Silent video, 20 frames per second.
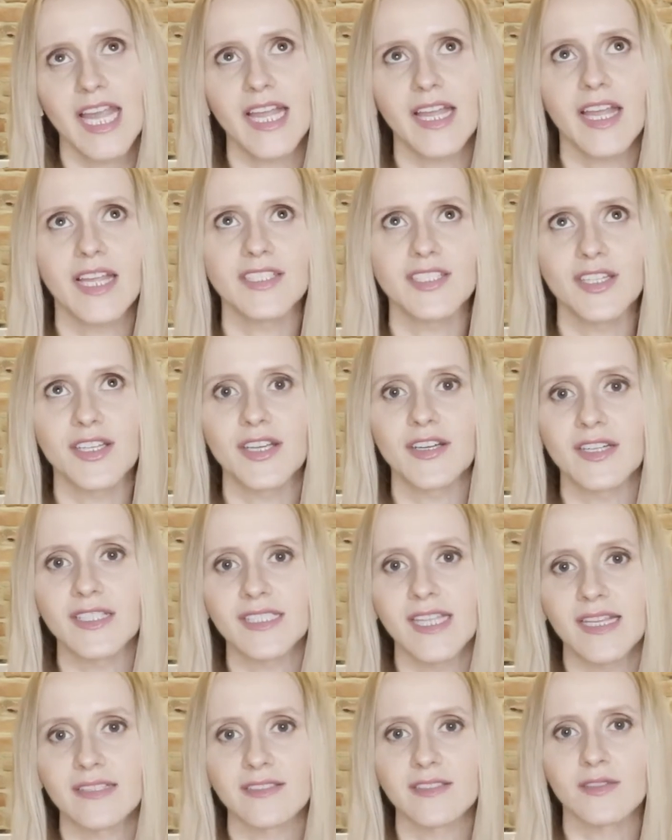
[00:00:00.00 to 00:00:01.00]
engineering
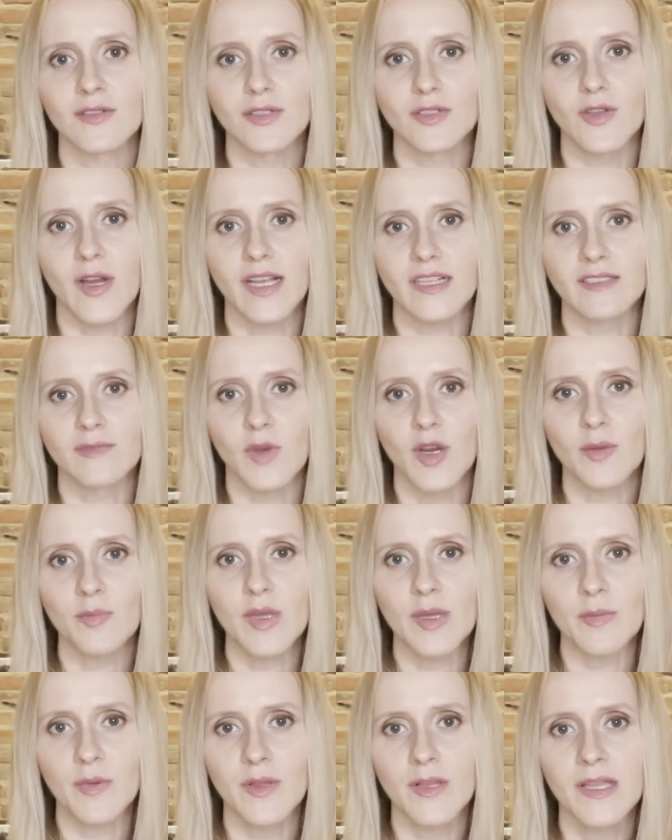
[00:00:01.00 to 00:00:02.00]
tends to attract smart
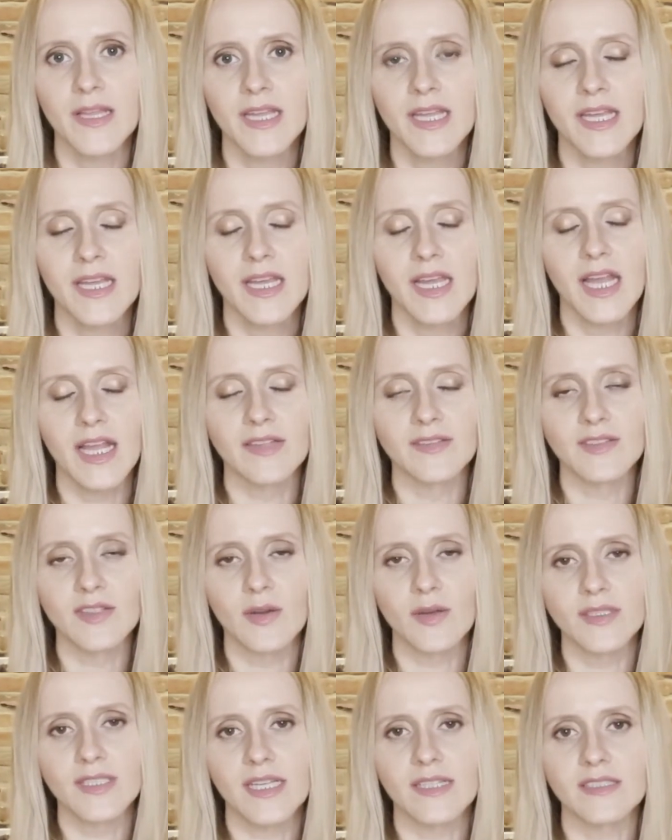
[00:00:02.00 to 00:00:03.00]
people. And
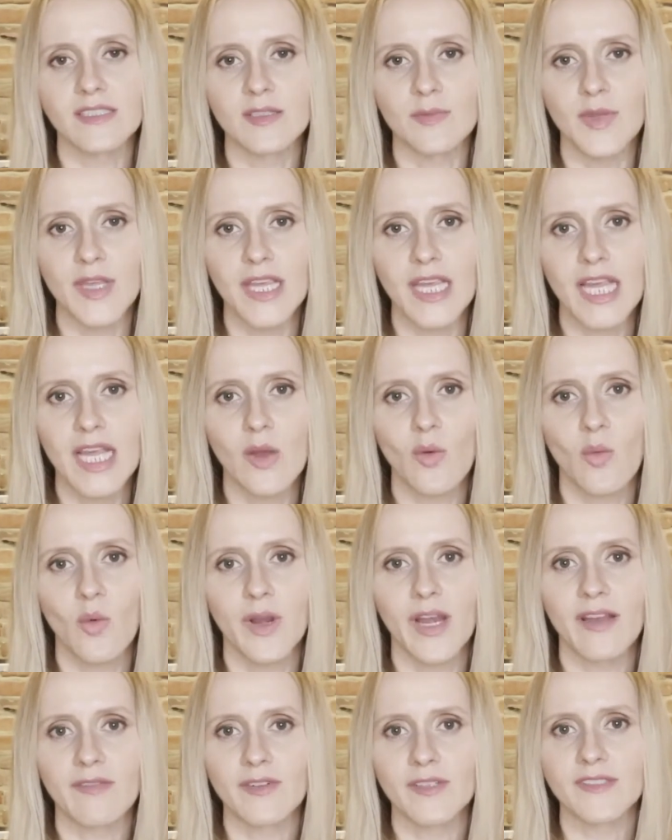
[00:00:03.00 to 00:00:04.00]
so it tends to be
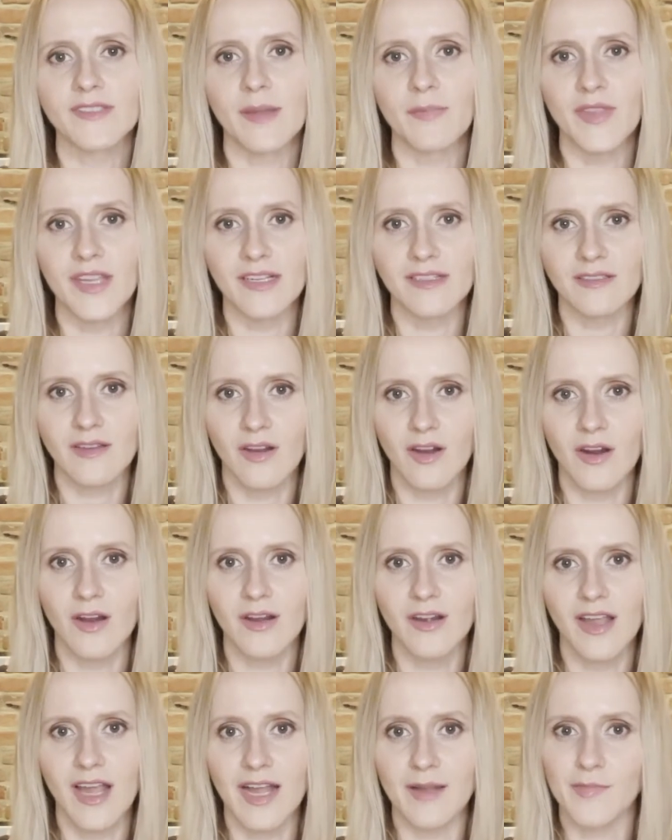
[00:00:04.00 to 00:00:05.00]
whenever something is
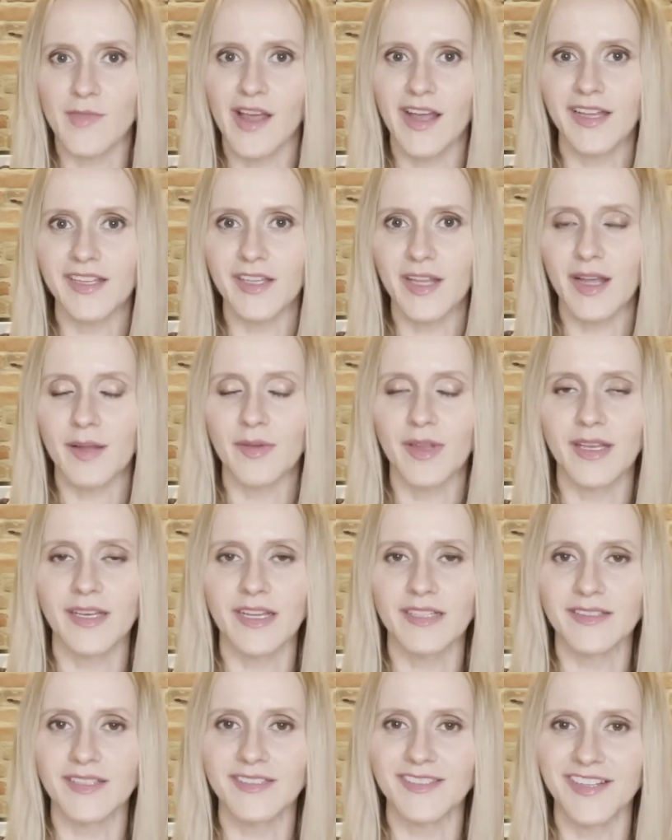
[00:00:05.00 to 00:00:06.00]
hard, I'm not
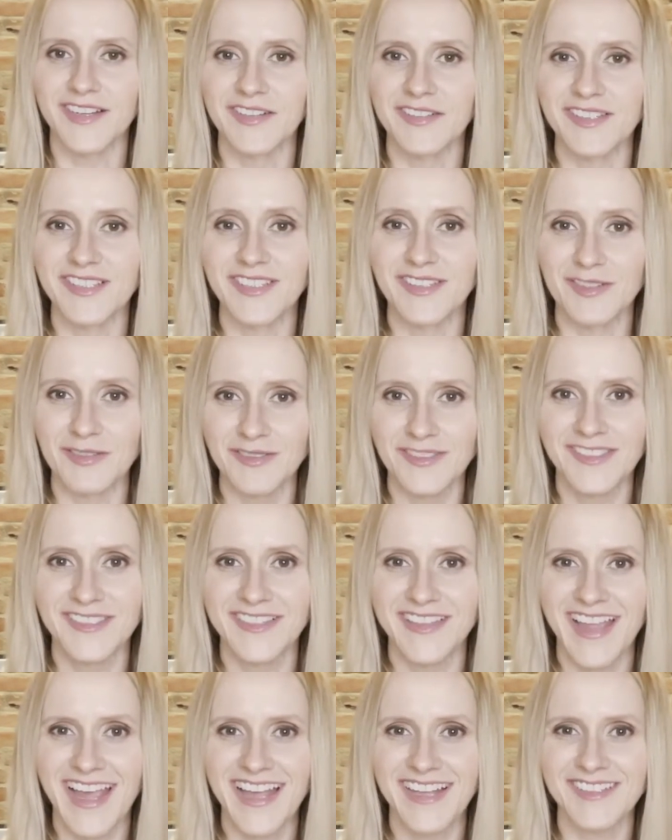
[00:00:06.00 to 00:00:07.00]
necessarily used
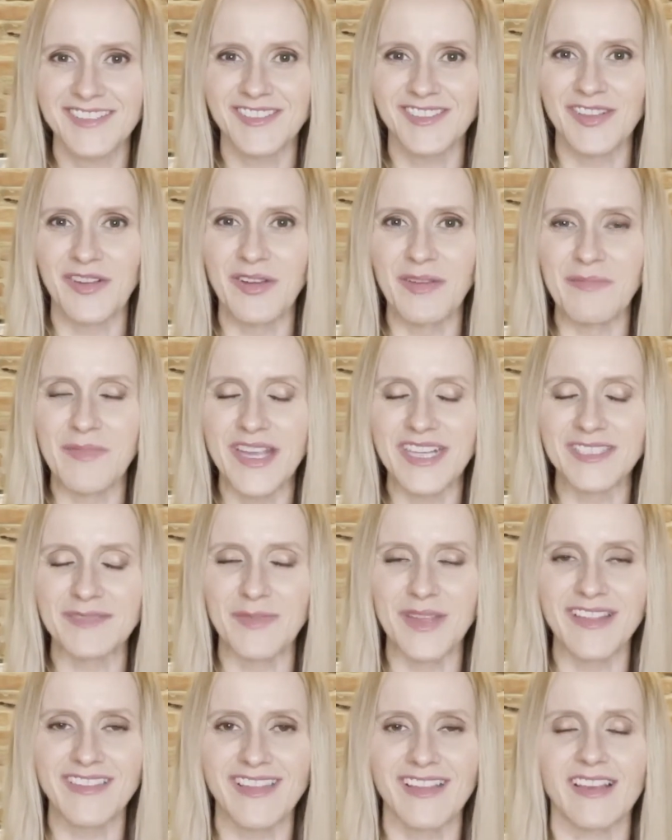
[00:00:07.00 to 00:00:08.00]
to that. So it makes
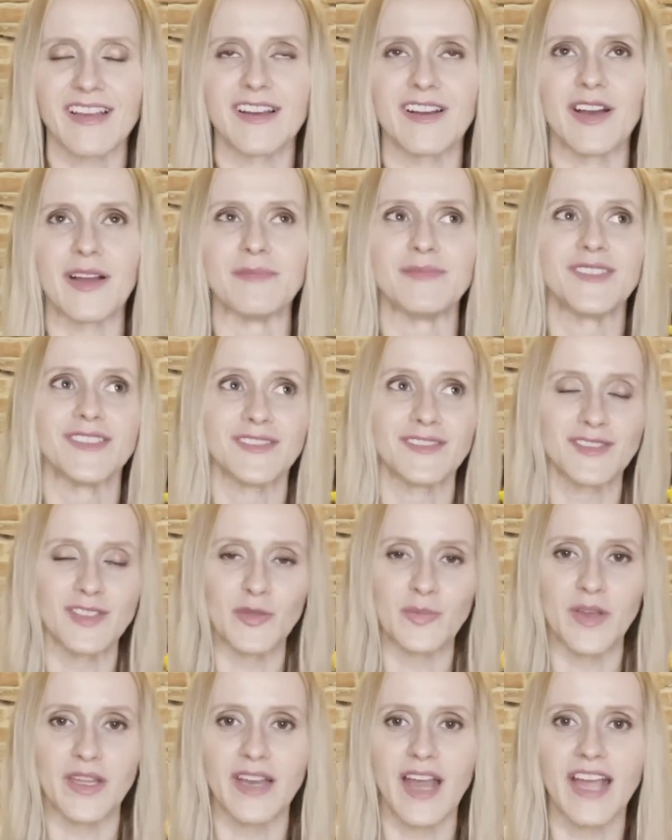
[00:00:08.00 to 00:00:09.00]
me think, oh, I'm just
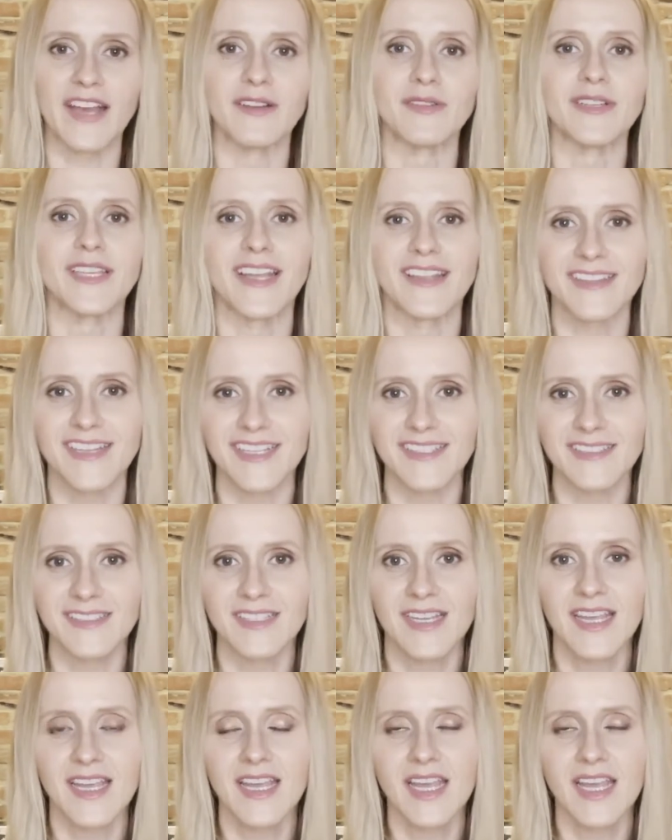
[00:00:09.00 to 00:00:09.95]
stupid. I don't get this.